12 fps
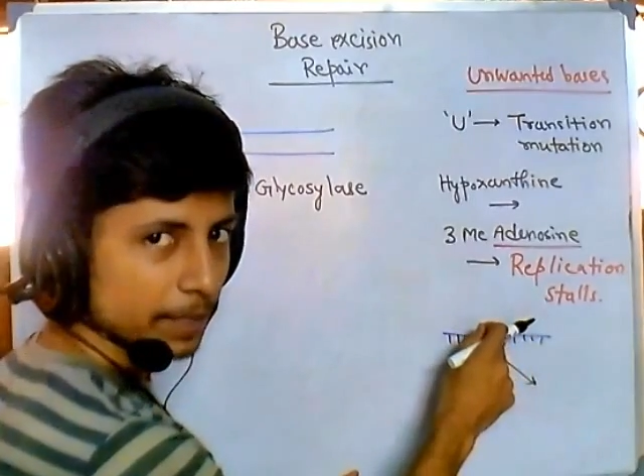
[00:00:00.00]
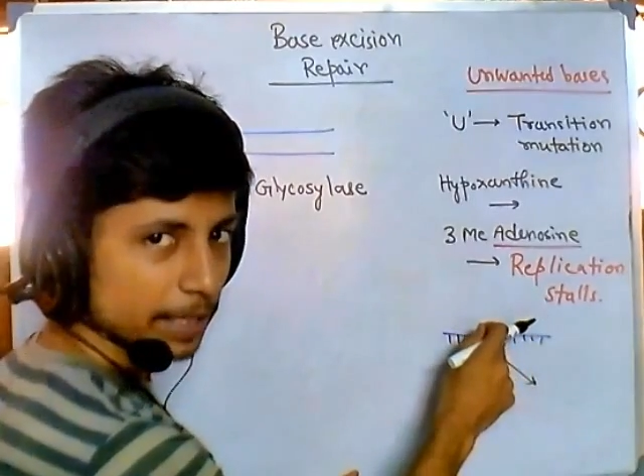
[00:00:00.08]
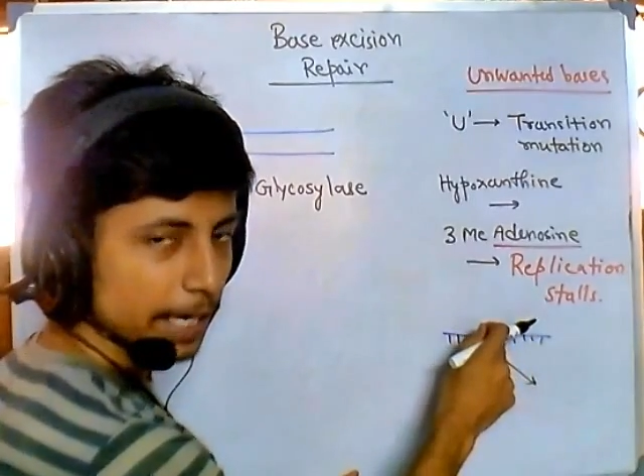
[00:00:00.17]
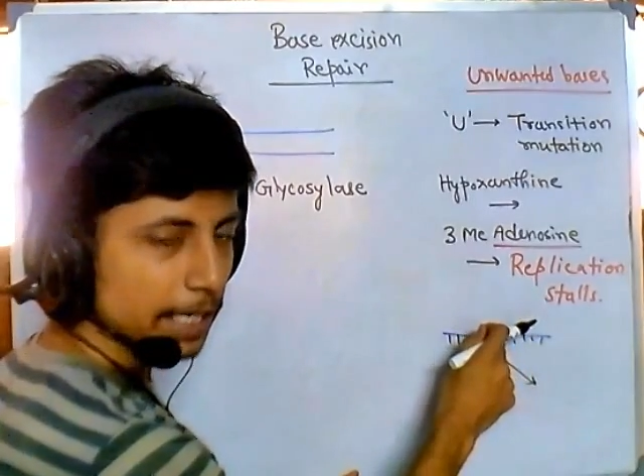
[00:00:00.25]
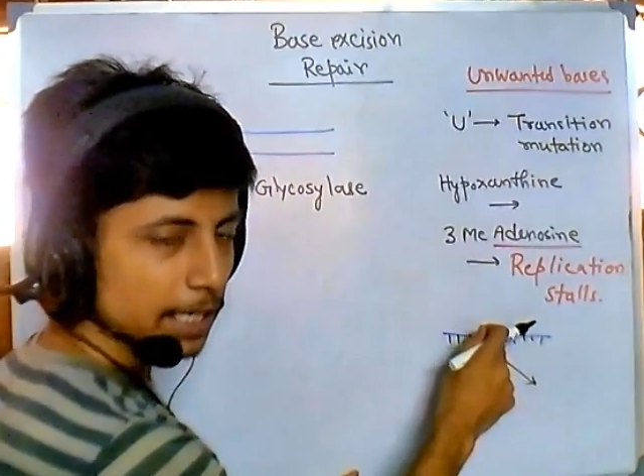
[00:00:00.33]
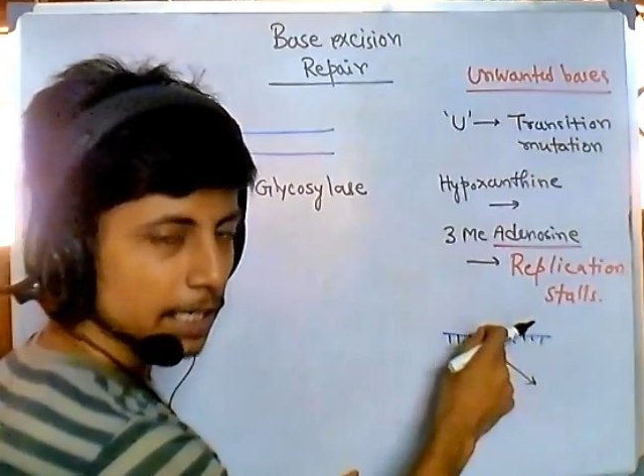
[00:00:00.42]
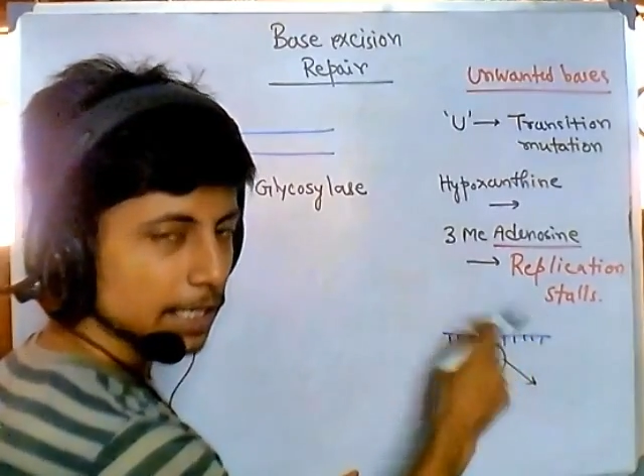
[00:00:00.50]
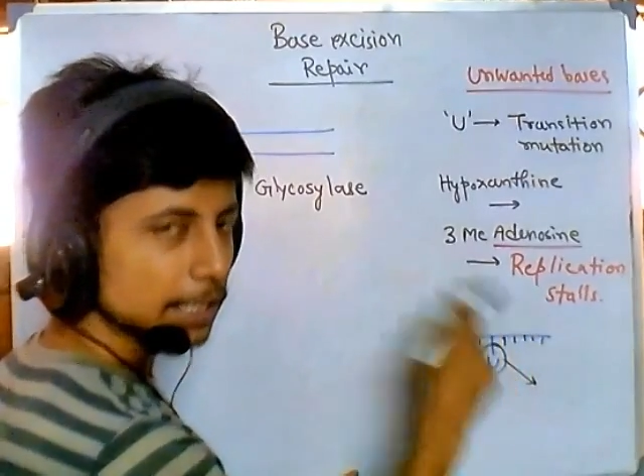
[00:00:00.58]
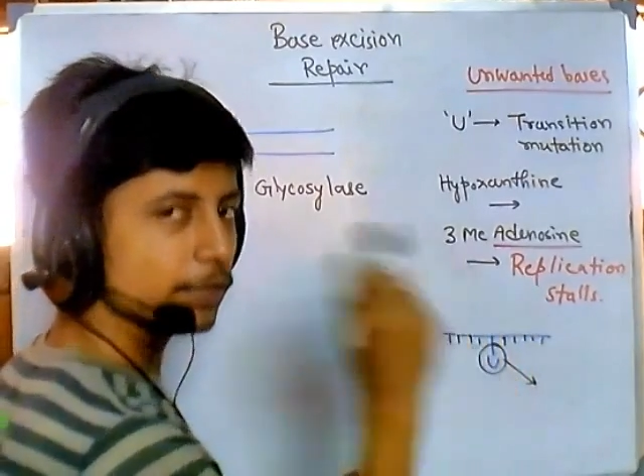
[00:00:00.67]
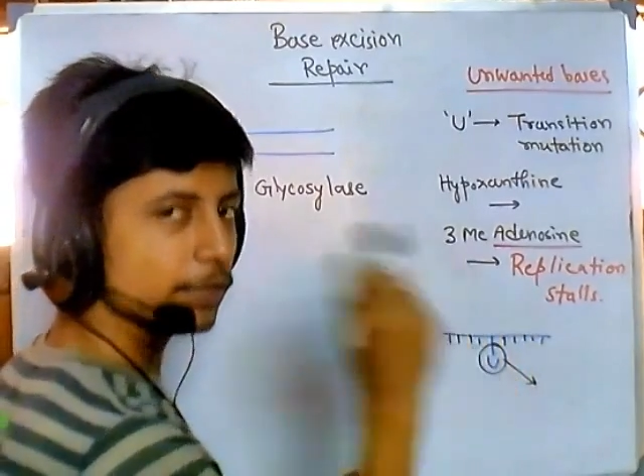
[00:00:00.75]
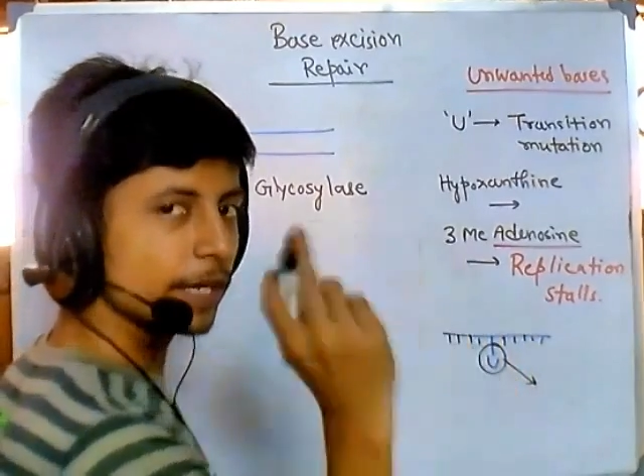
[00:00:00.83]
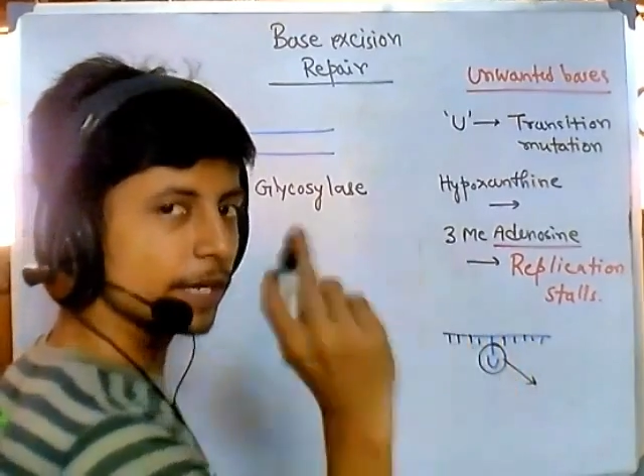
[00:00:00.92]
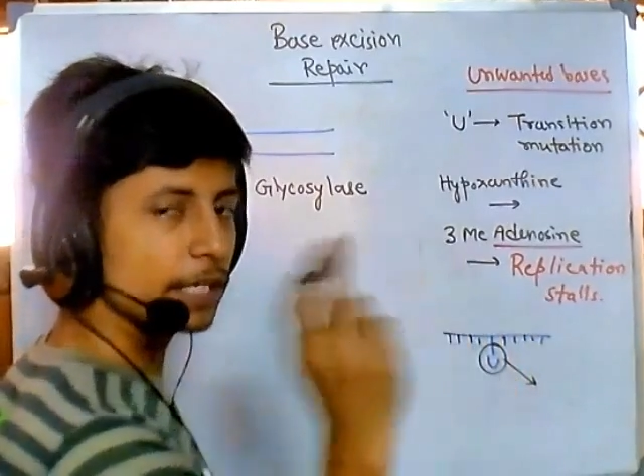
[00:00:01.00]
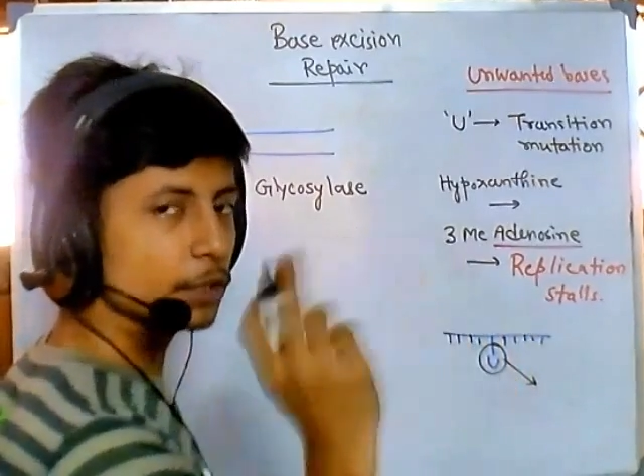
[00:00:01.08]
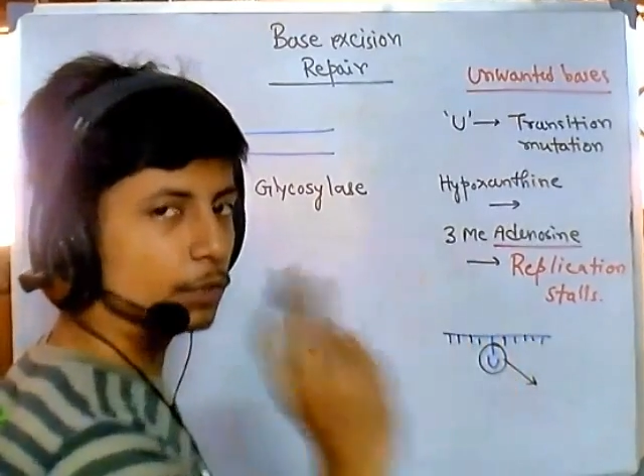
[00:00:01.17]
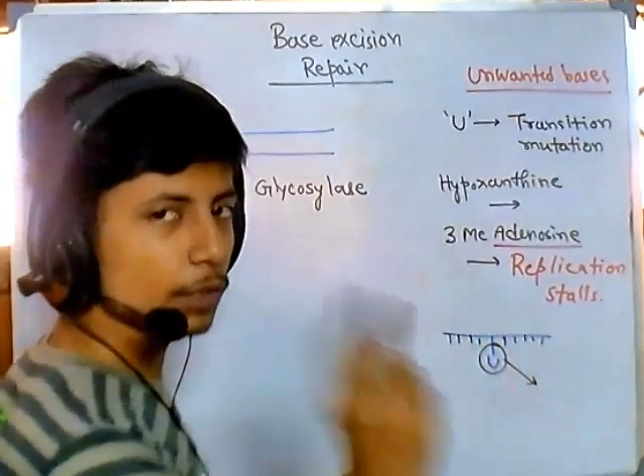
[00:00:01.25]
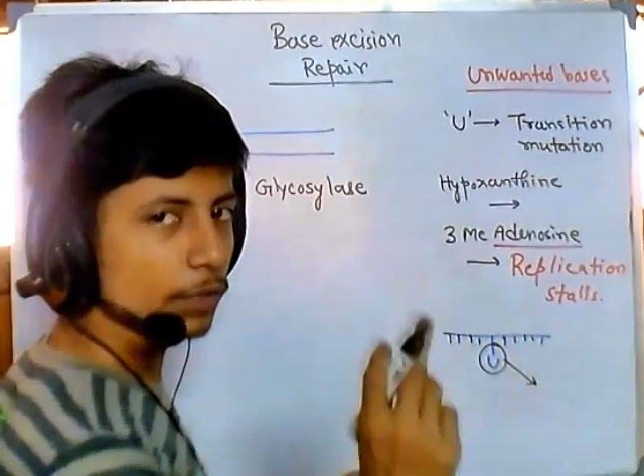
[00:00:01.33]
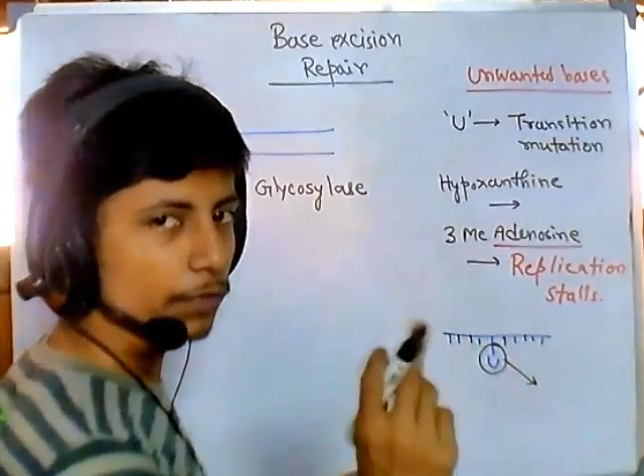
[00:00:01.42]
right? It's a very
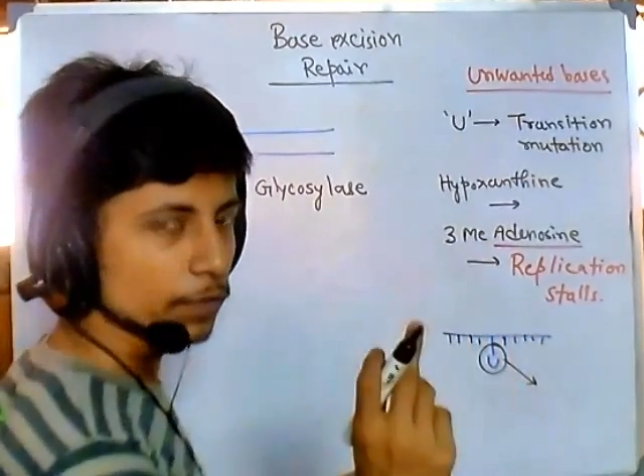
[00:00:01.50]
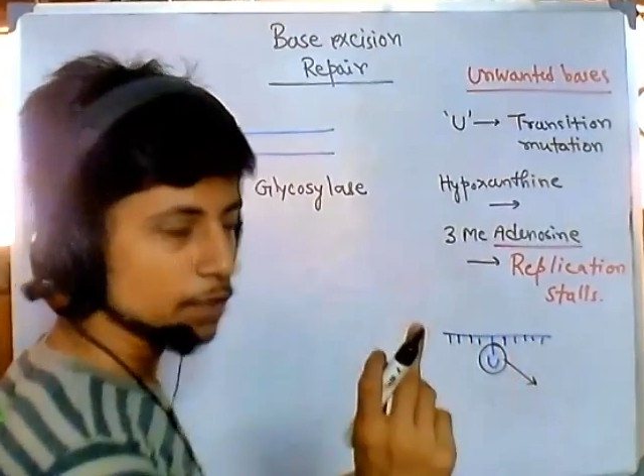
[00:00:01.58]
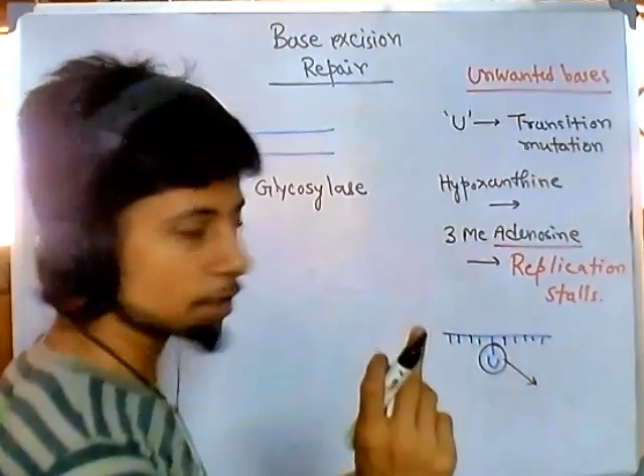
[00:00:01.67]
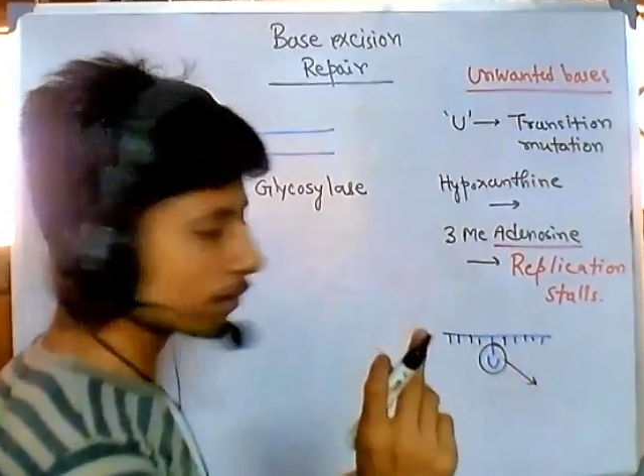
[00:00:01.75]
unique feature.